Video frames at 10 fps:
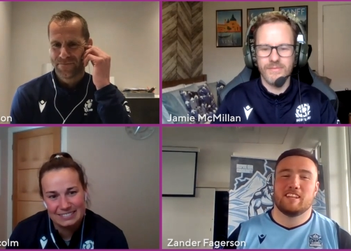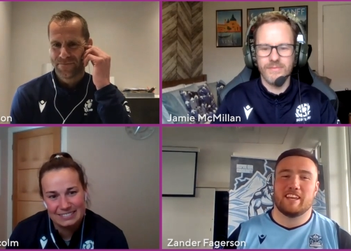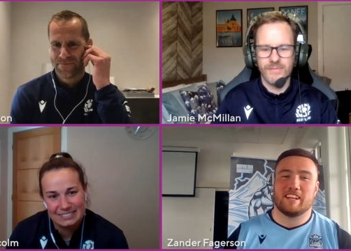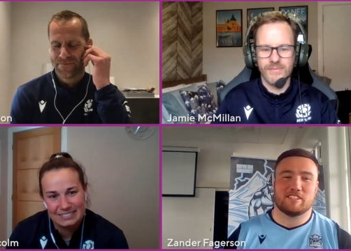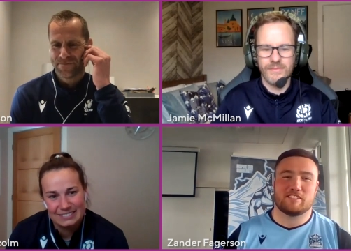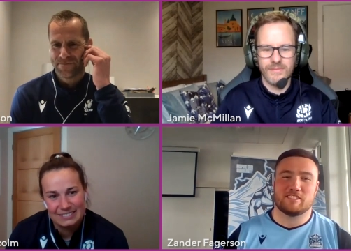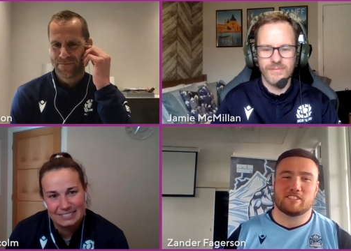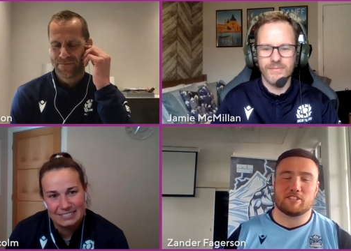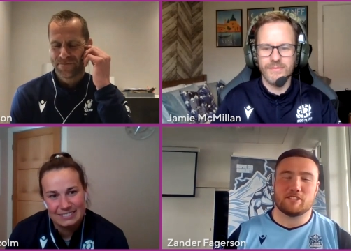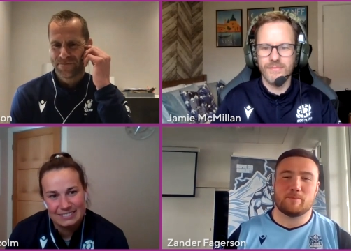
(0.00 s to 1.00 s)
Speaker 1: yeah,
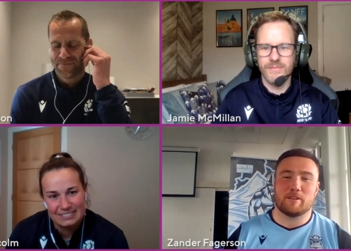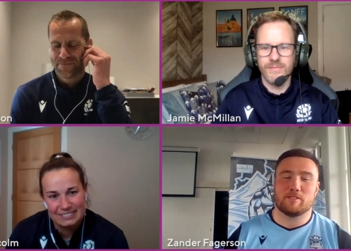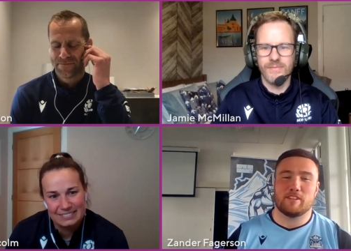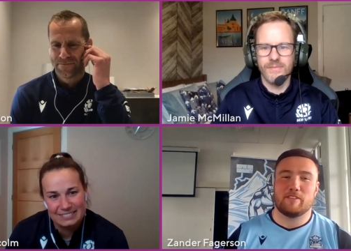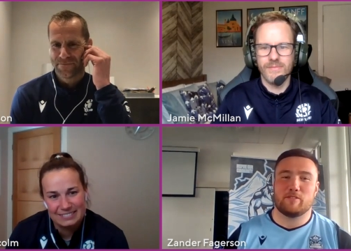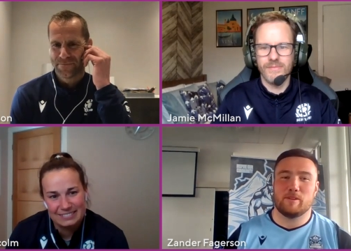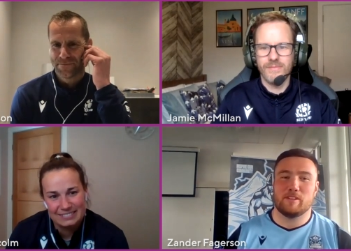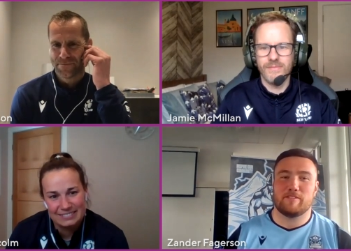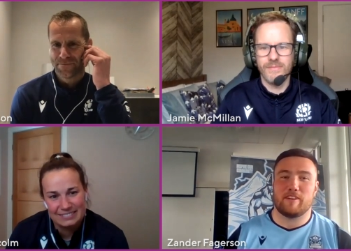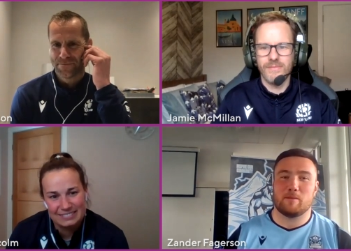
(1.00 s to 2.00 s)
just such a special day for me
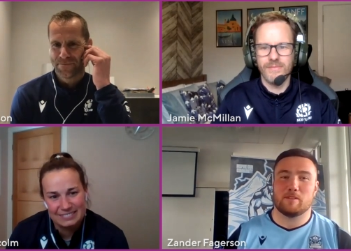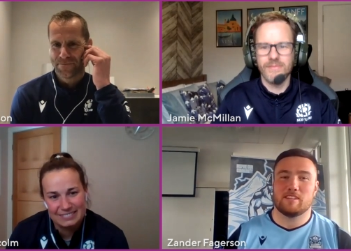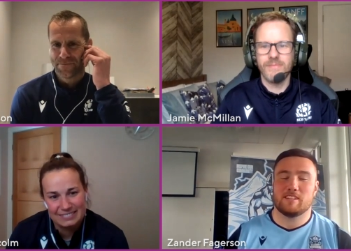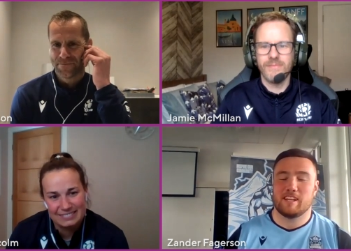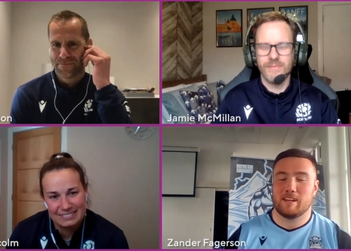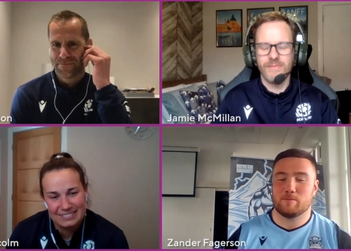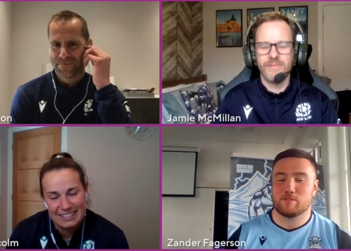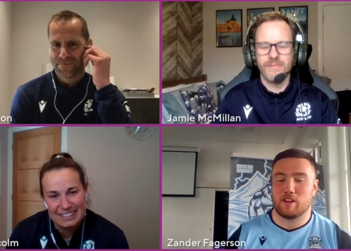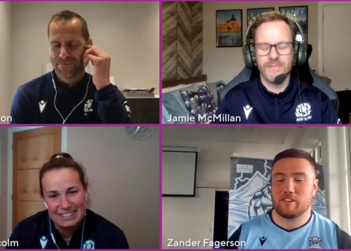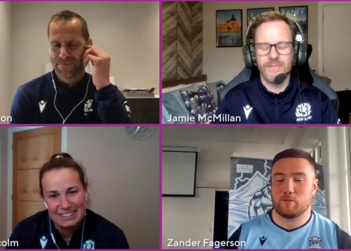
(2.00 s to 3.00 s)
and the family. Um,
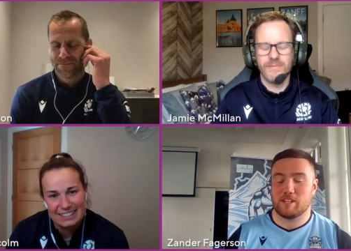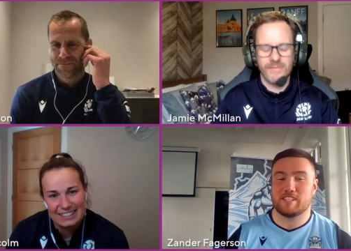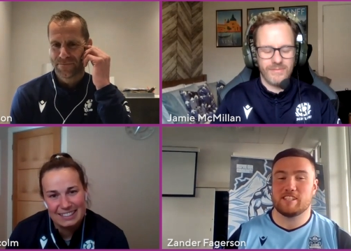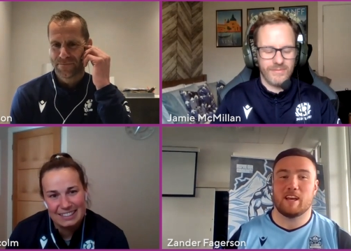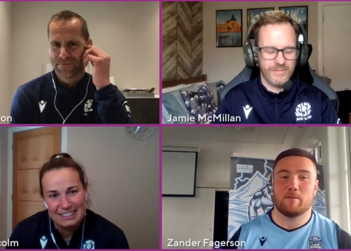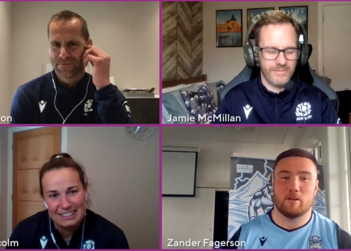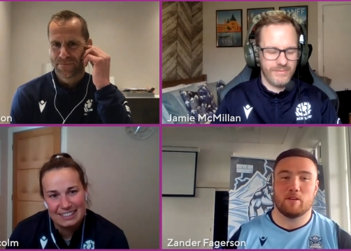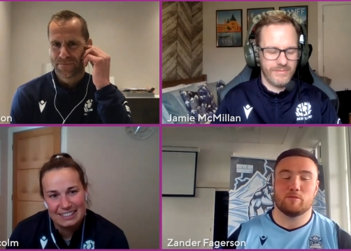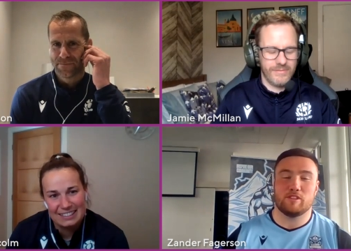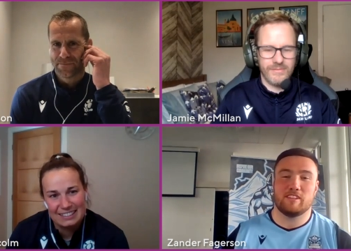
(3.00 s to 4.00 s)
so I think when I see them,
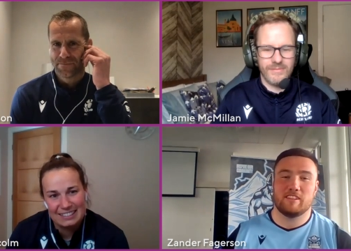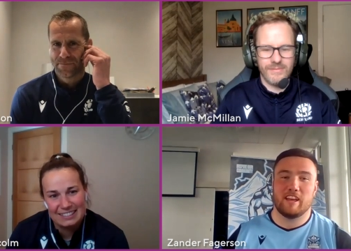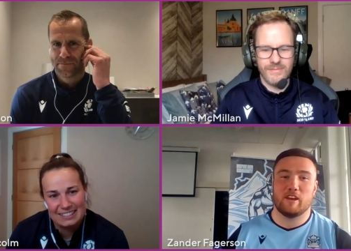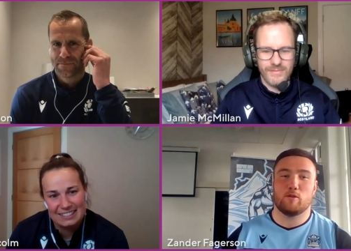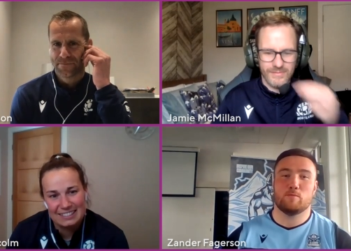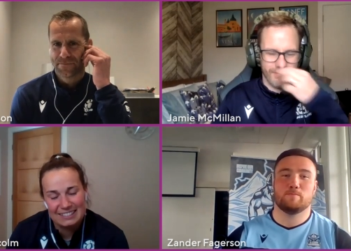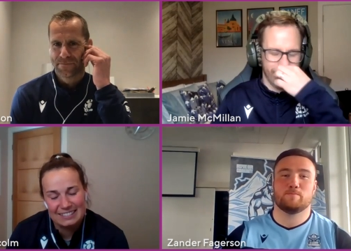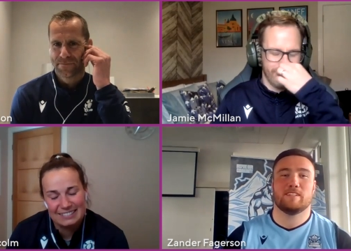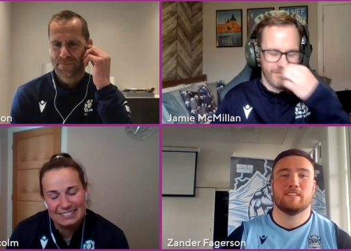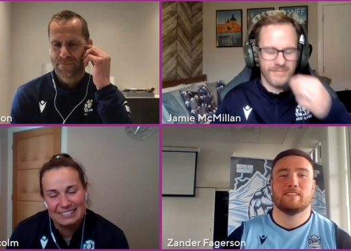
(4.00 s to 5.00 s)
it'll really hit home.
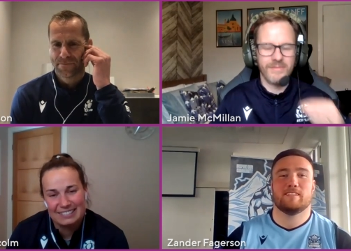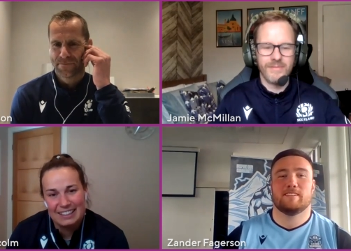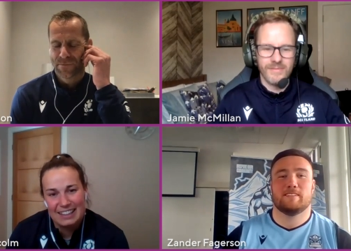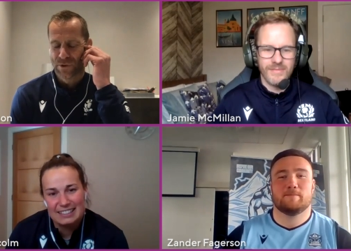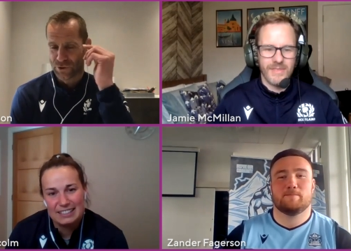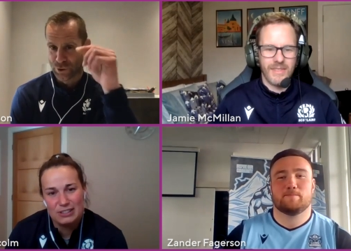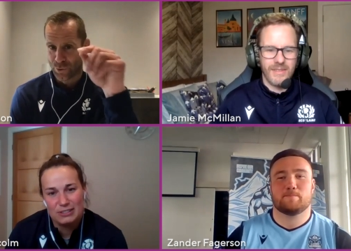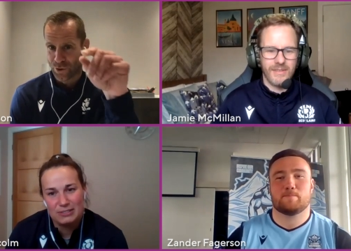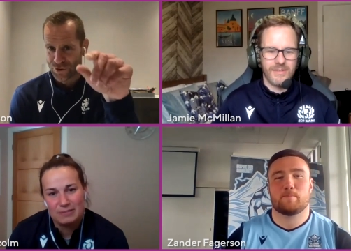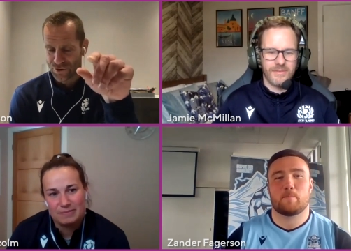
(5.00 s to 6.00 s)
So did you
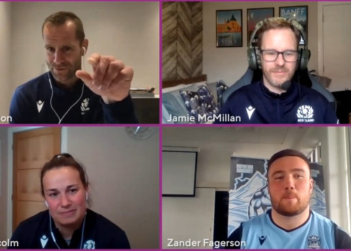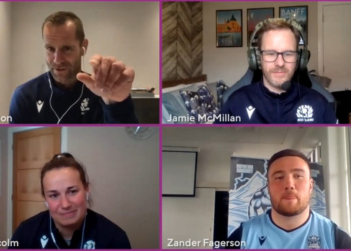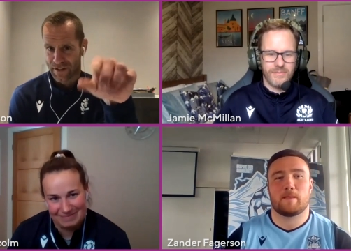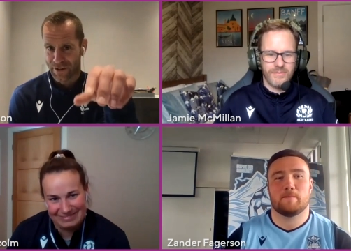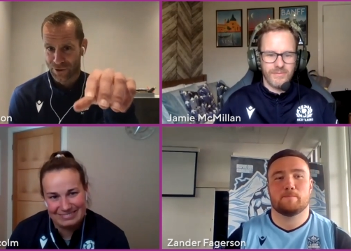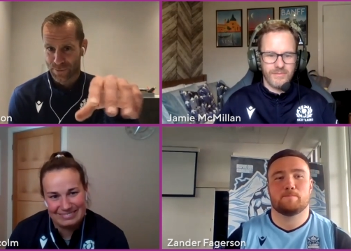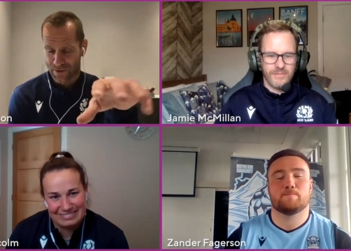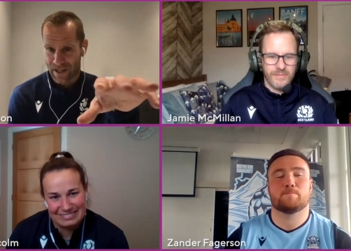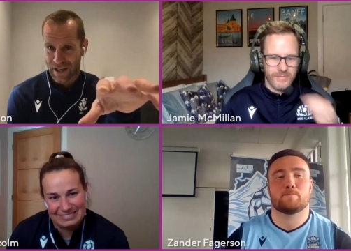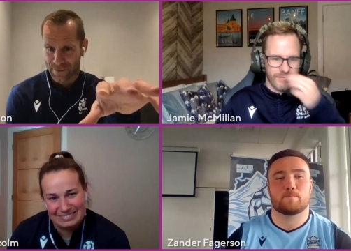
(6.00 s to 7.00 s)
Speaker 2: watch the announcement
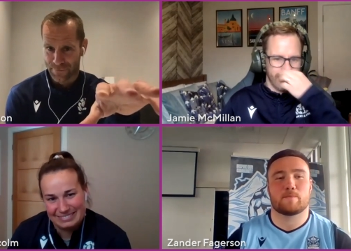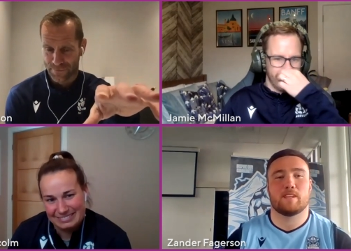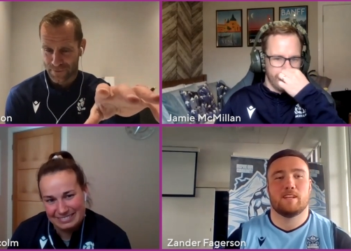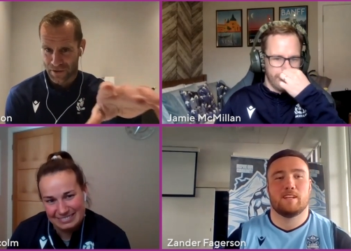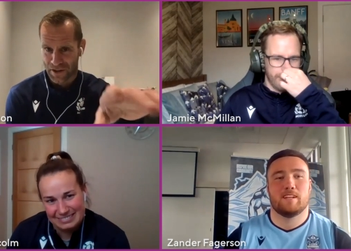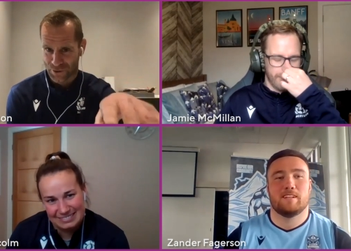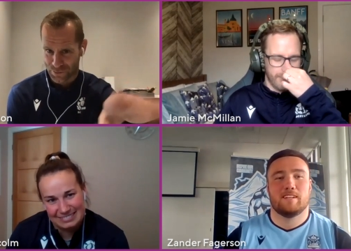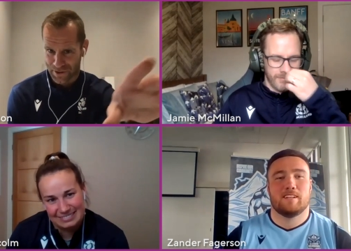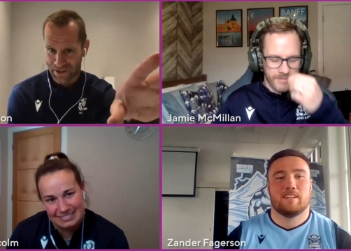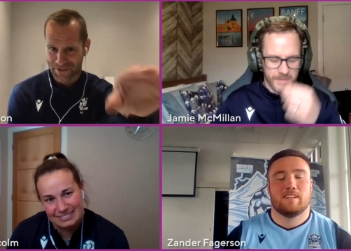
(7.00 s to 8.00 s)
live at lunch
Speaker 1: with the
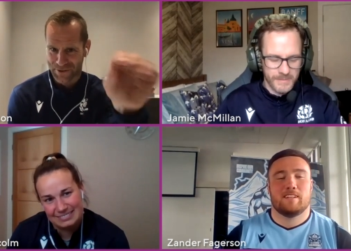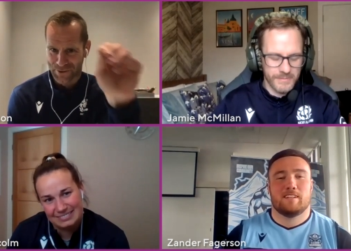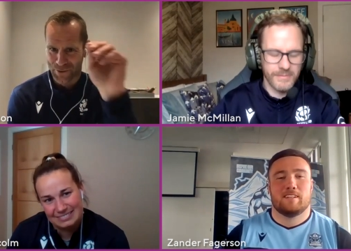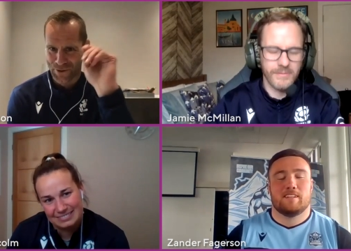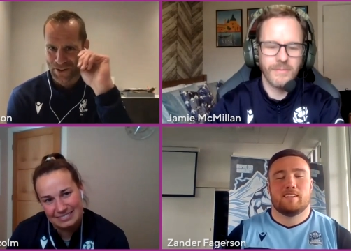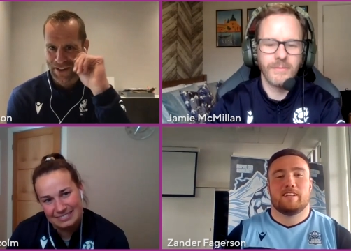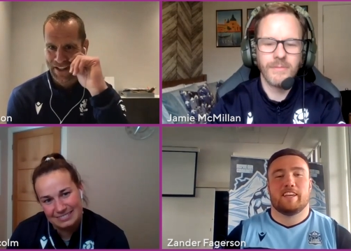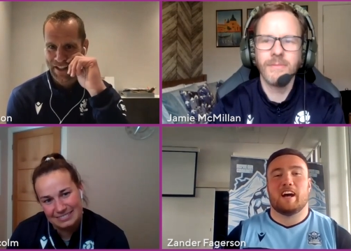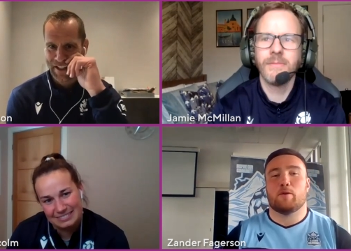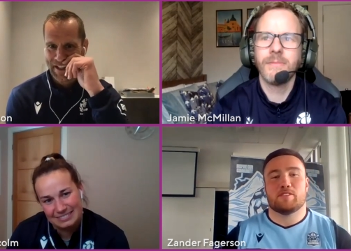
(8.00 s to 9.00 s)
rest of the squad?
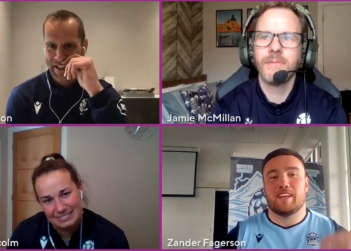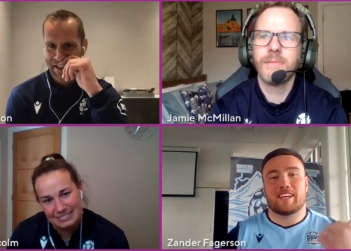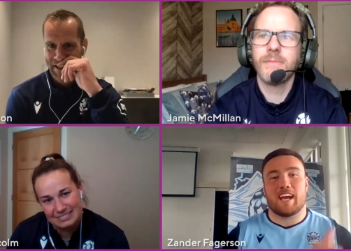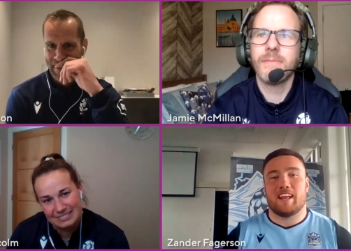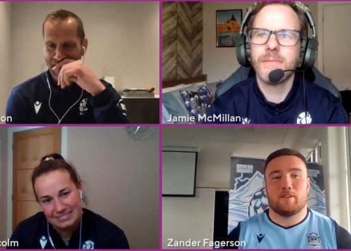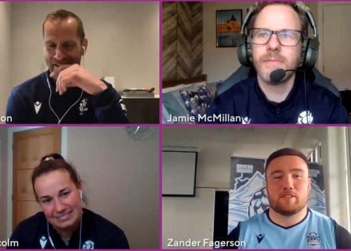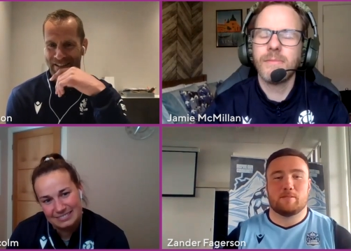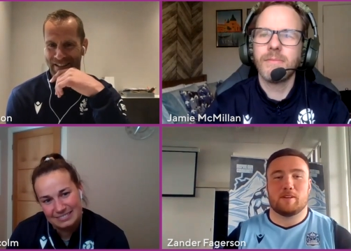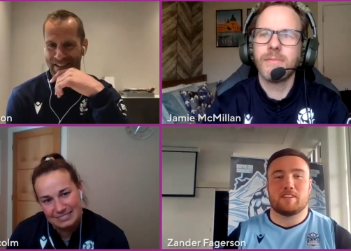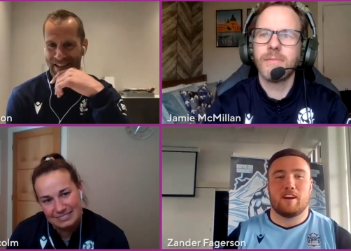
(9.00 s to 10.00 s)
Yeah, I wasn't like Ali. I
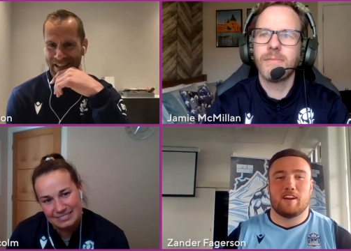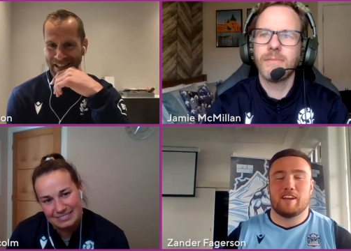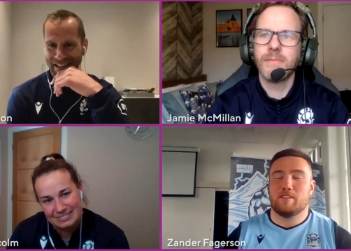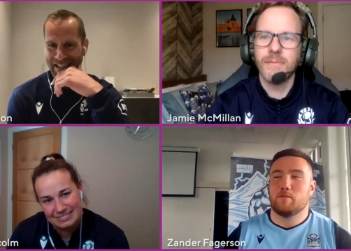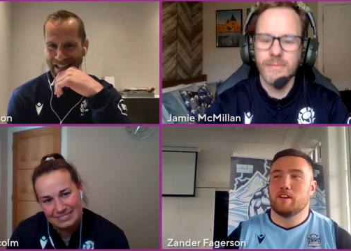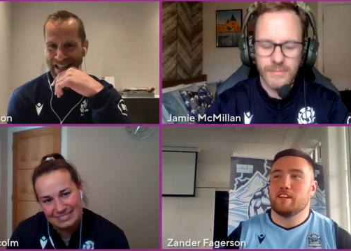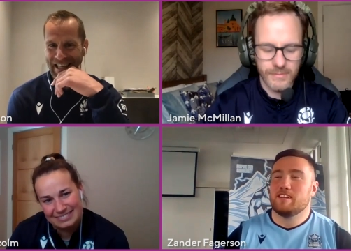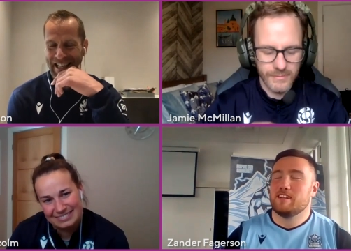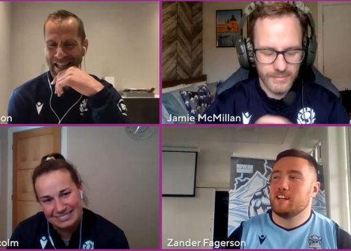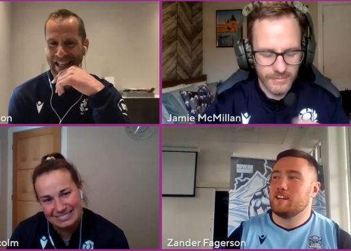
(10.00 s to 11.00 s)
wasn't Ali.
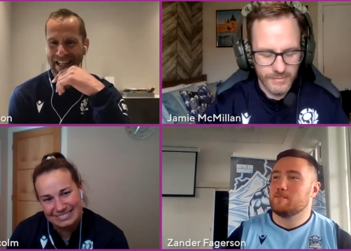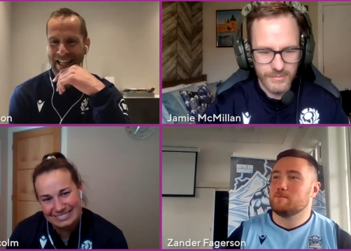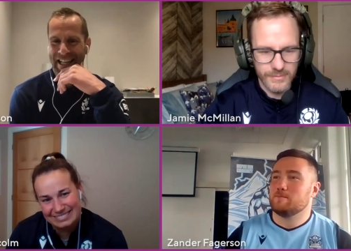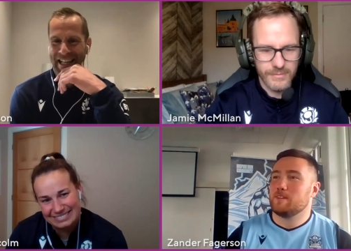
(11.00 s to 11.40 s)
Um,